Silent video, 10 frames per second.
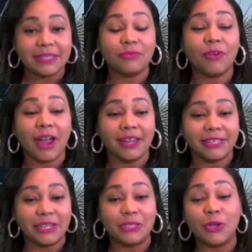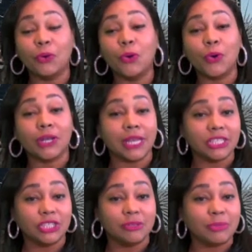Right. There's no
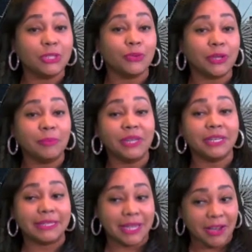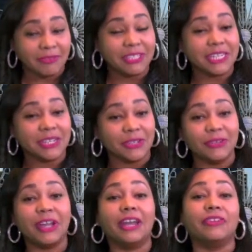correlation between being a tough
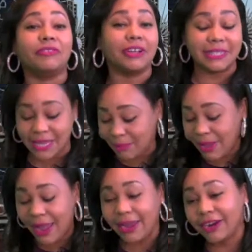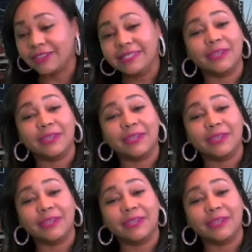deal and a first-time buyer,